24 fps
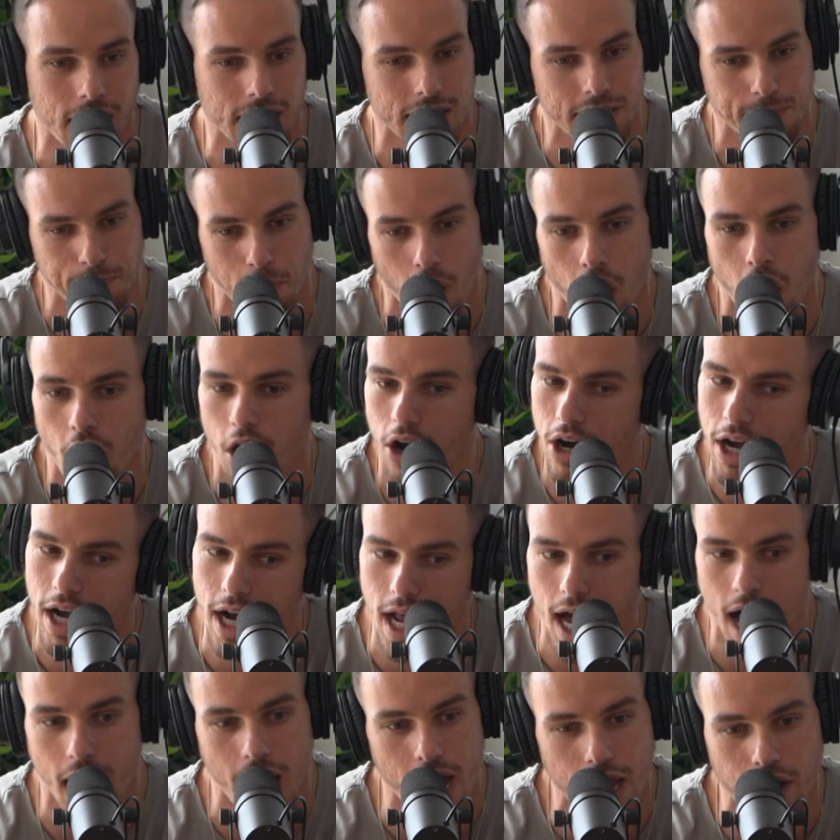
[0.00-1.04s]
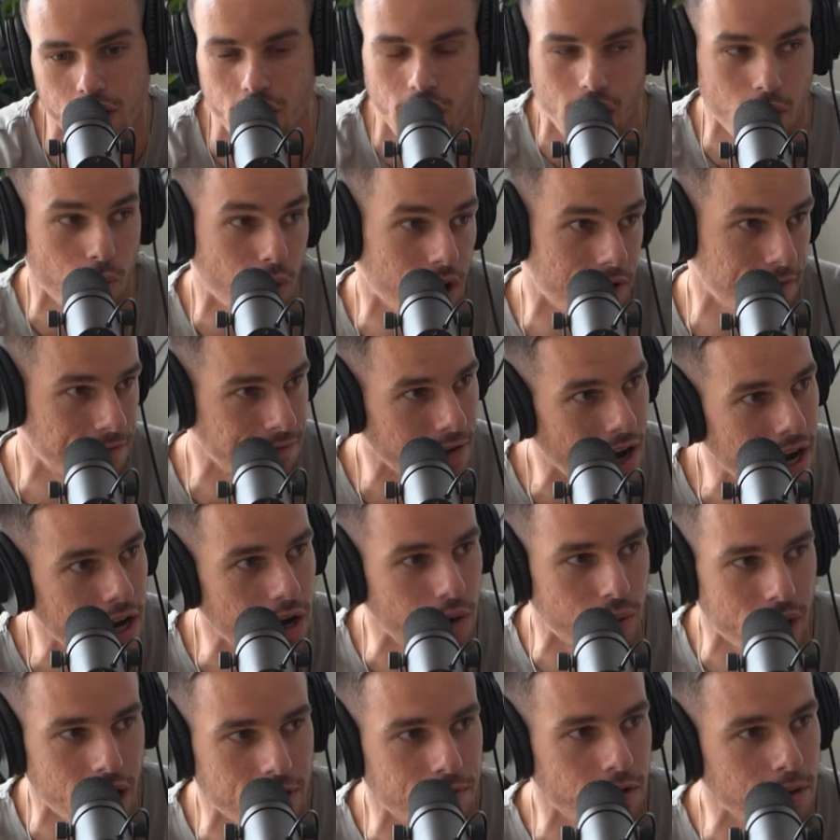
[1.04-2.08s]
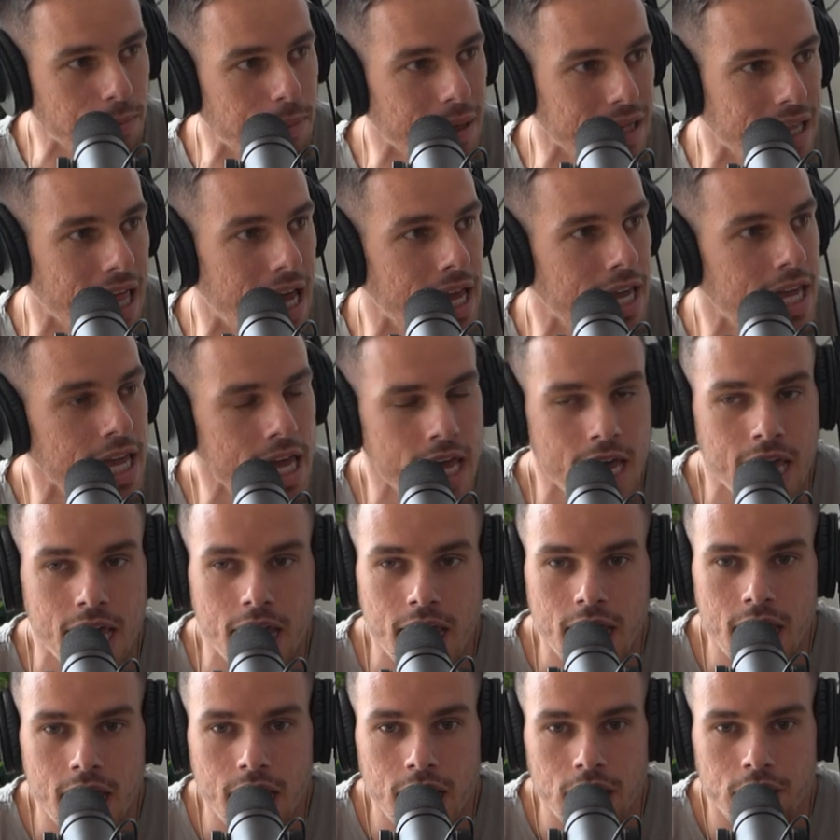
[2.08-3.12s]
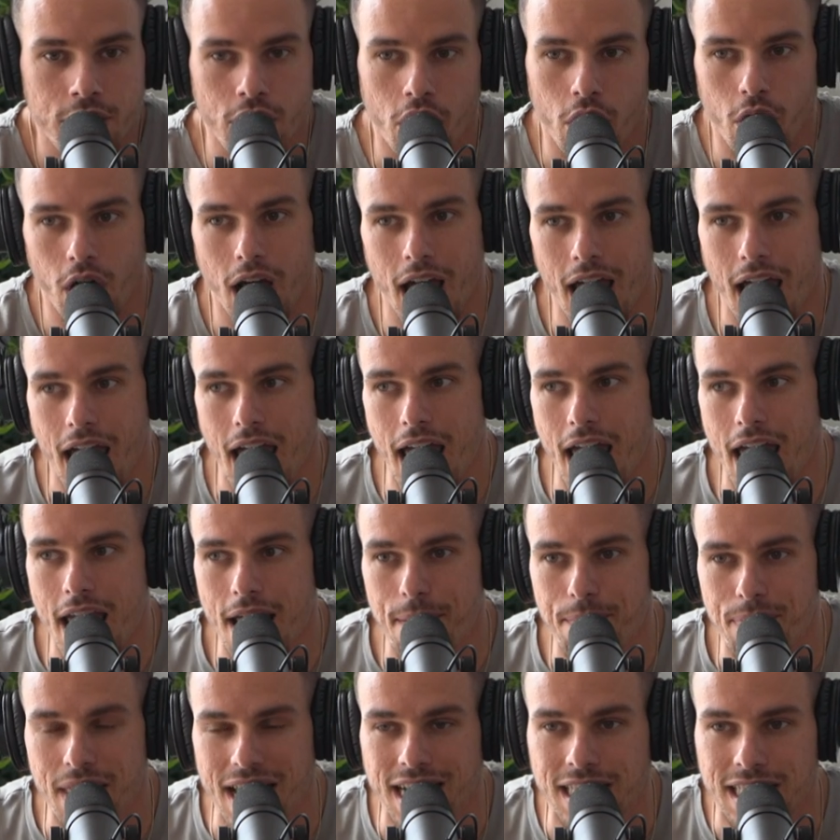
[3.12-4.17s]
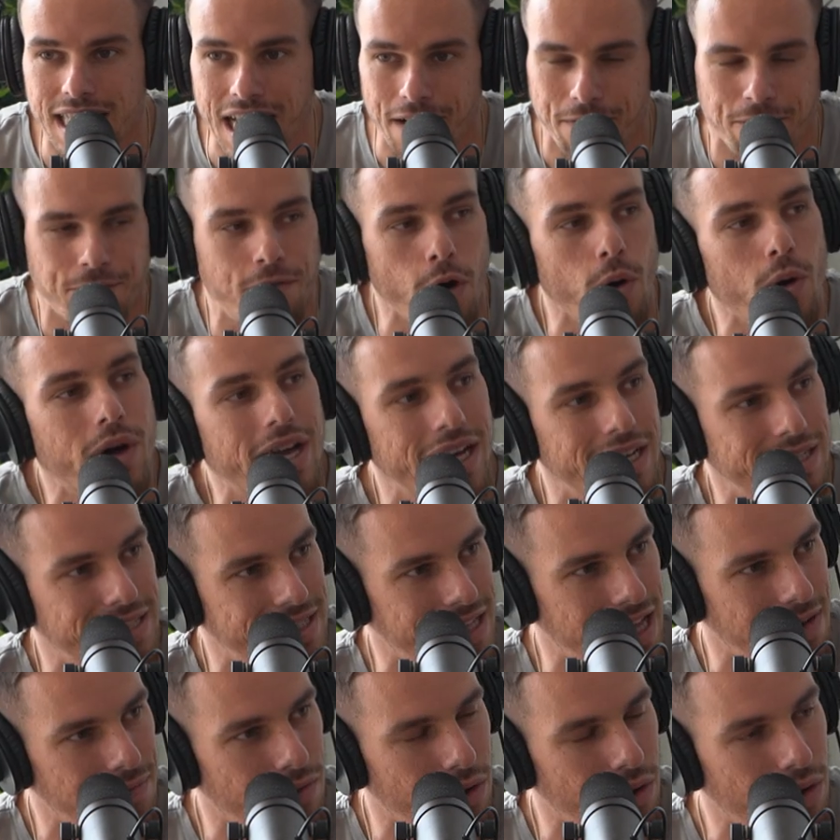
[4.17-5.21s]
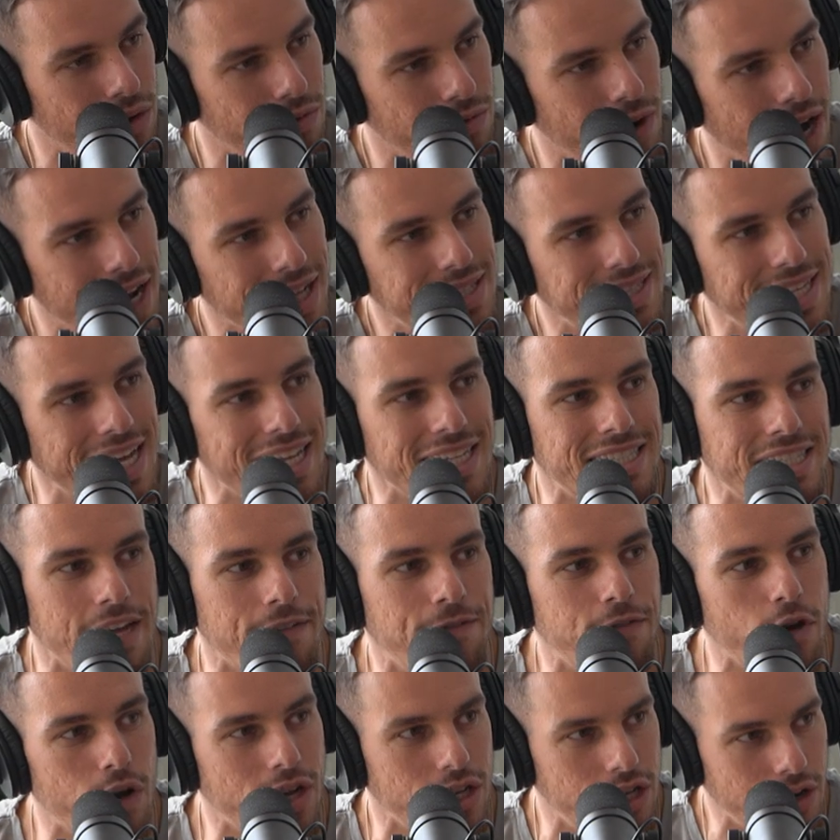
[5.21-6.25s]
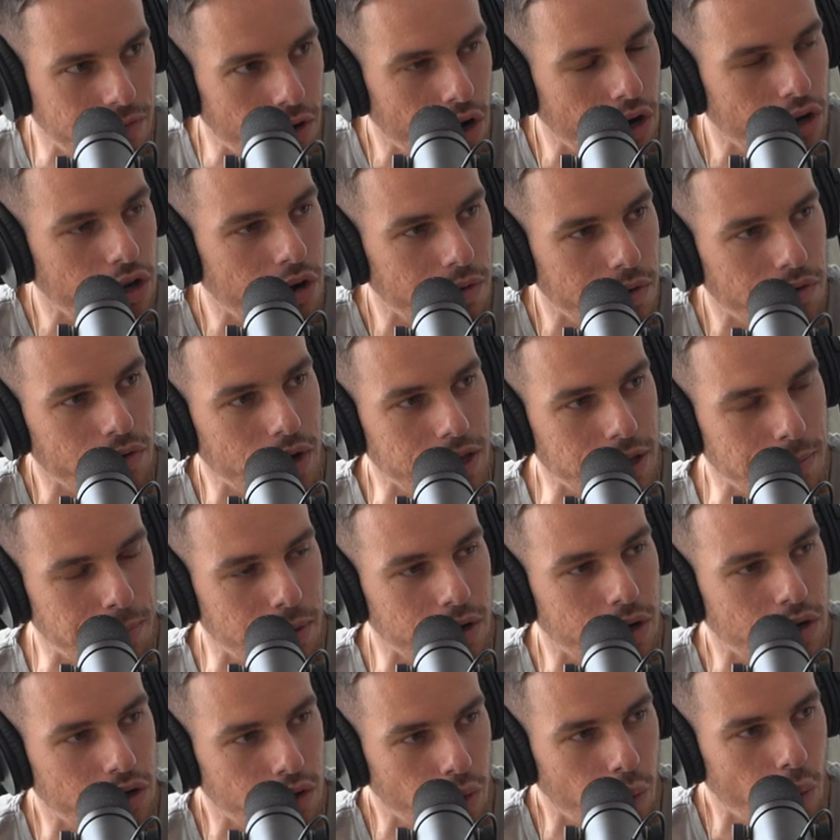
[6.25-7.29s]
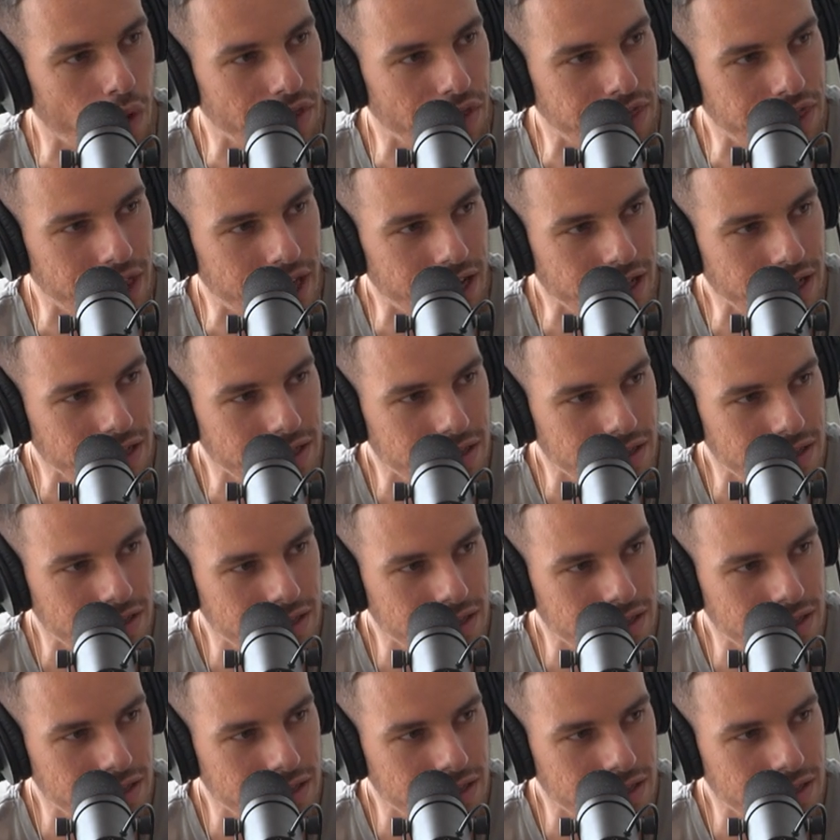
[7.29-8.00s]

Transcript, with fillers: I spar and I you know I want to fight or whatever but like you know it's that focus level right it's that it's that focus you ever heard, you ever read the book the one thing